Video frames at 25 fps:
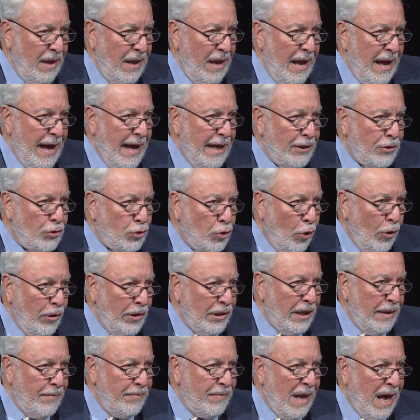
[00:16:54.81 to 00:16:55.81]
and
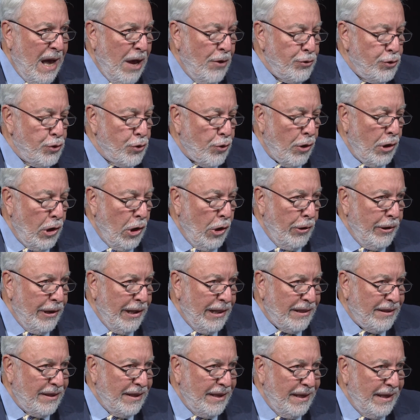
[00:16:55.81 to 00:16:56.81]
told them, now your
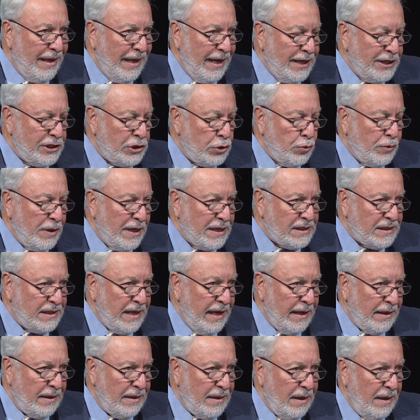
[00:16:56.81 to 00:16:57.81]
loyalty is to the
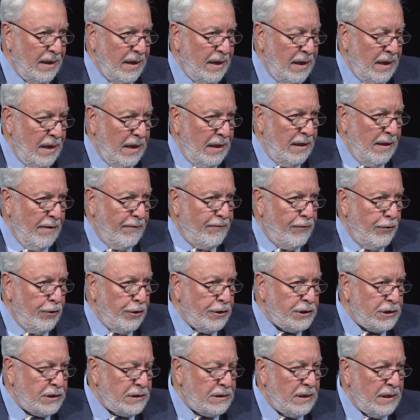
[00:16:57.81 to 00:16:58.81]
state. The
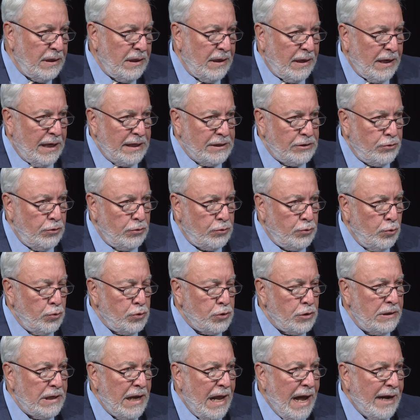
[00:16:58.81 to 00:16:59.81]
first
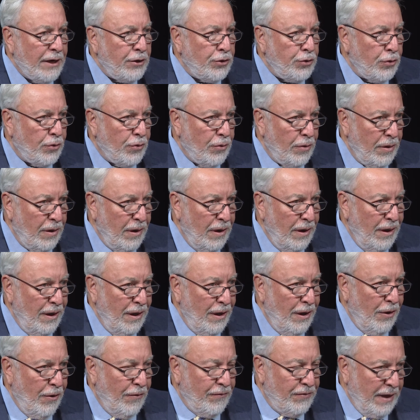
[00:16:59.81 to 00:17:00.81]
constitutional article
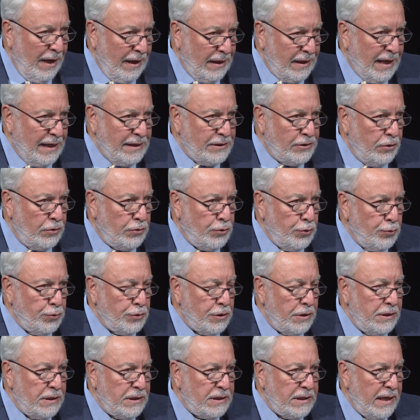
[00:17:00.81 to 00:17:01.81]
of that
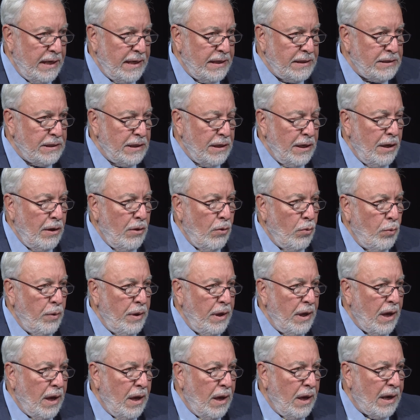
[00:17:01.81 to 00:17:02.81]
constitution says,
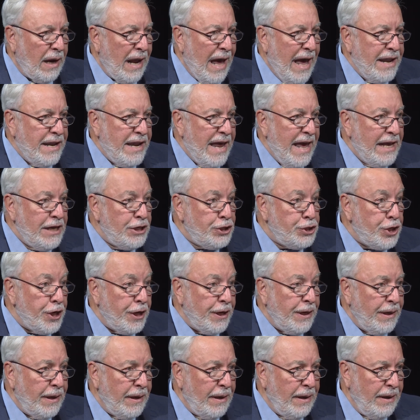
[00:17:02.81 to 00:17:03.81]
we are a
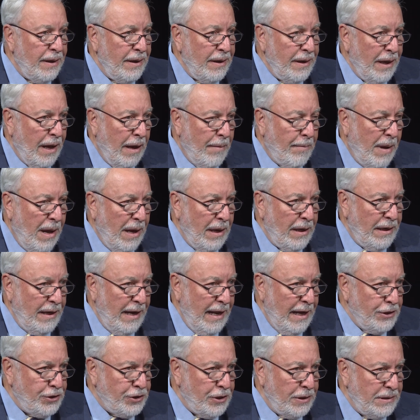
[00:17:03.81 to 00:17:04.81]
nation among
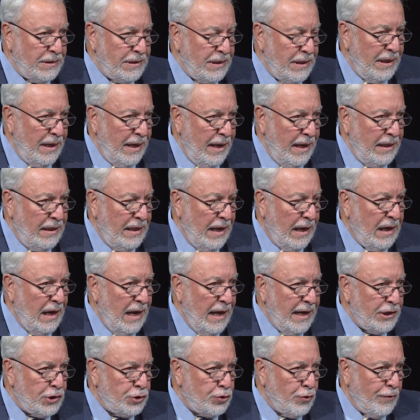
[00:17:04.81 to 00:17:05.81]
nations. It
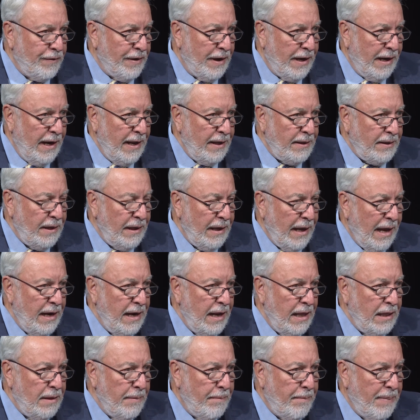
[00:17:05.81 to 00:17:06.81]
declares sovereignty and
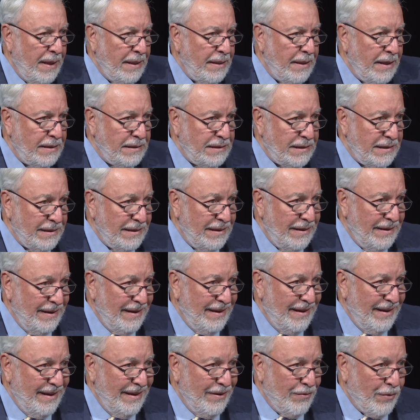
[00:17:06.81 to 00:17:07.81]
independence,
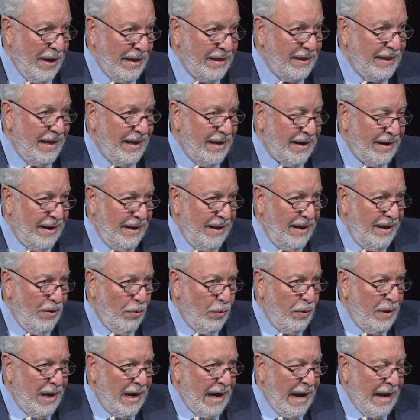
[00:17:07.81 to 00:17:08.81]
right there.
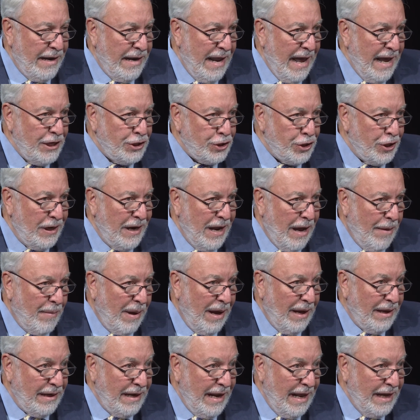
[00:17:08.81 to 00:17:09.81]
We are a nation
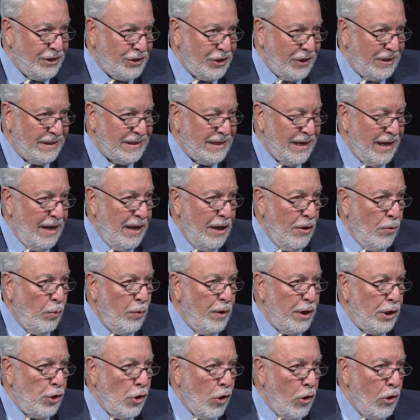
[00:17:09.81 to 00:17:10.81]
among nations.
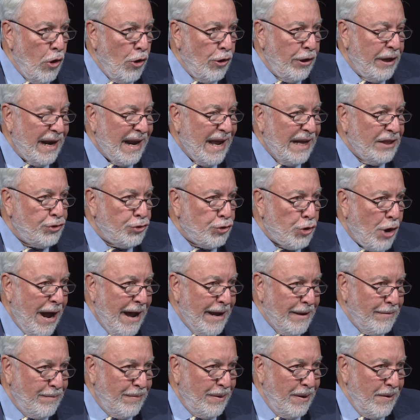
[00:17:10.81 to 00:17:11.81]
We're no longer a
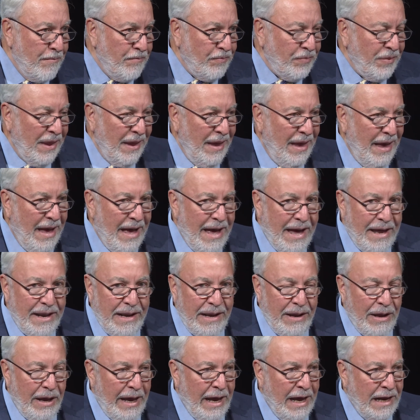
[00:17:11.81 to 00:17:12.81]
tribe. And
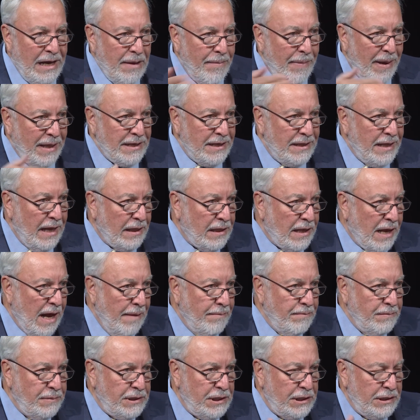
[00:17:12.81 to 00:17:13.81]
anybody that
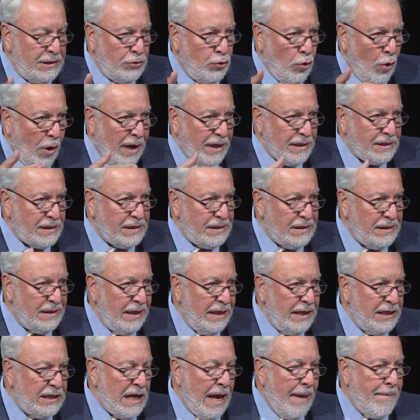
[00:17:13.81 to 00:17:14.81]
comes to us
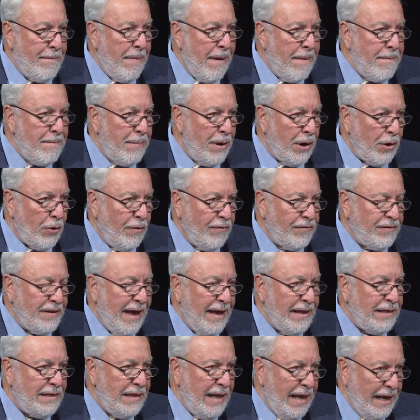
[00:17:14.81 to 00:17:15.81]
is a member of
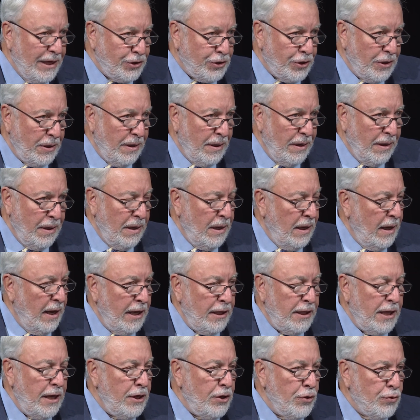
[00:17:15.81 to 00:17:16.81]
that nation.
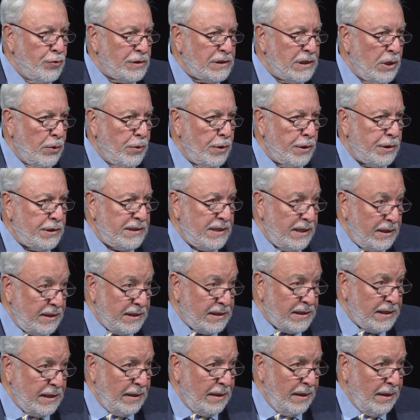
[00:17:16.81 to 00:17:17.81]
He didn't use the word
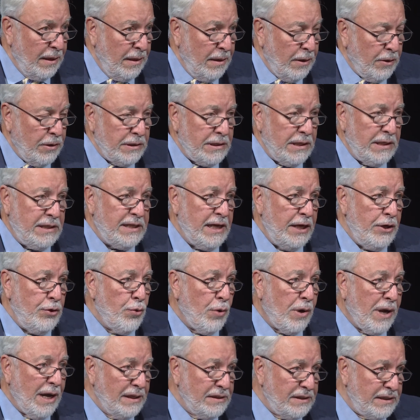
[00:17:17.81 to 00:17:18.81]
citizen, because it's a
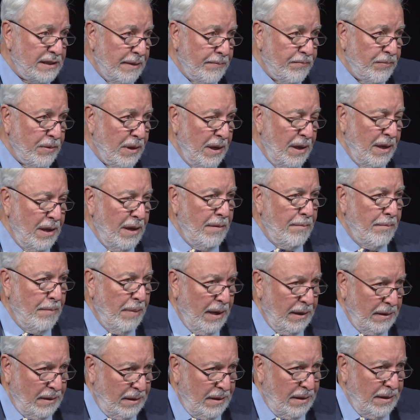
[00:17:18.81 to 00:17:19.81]
new concept.
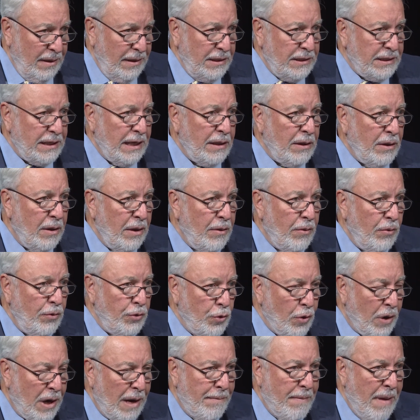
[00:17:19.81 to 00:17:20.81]
But he said,
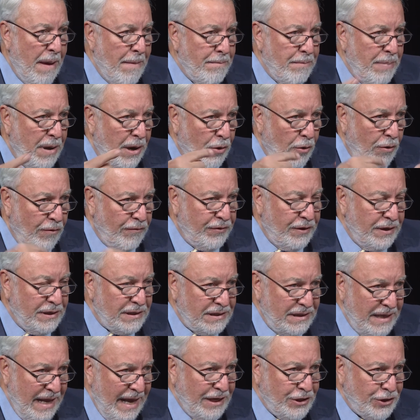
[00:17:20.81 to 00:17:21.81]
you're a member of
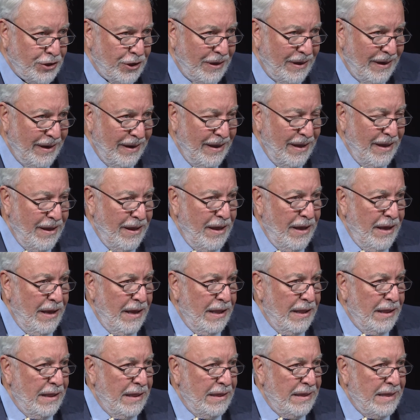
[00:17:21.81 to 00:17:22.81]
this nation.
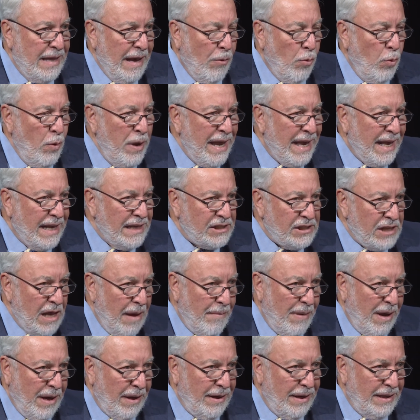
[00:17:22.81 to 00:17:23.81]
The weakest
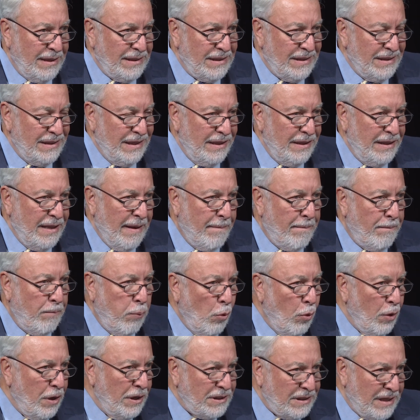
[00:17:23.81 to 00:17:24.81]
among us, the
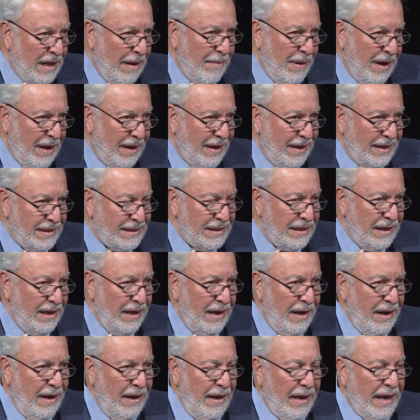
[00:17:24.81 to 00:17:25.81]
poorest among us,
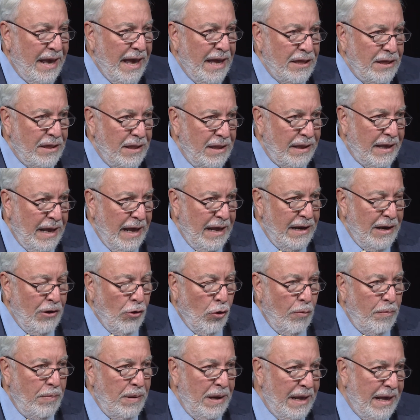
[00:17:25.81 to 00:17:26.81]
can
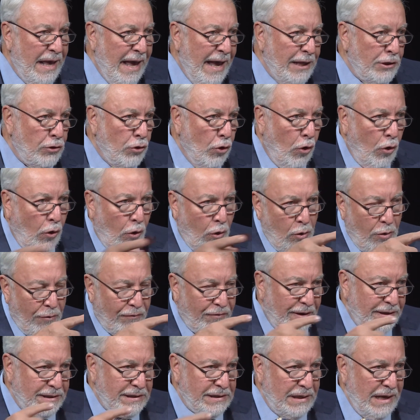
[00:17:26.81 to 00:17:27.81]
obligate all
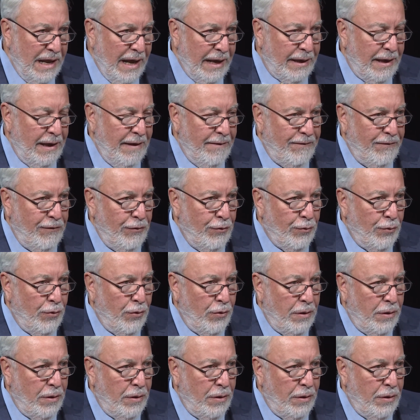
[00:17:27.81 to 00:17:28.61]
of us. Like if you're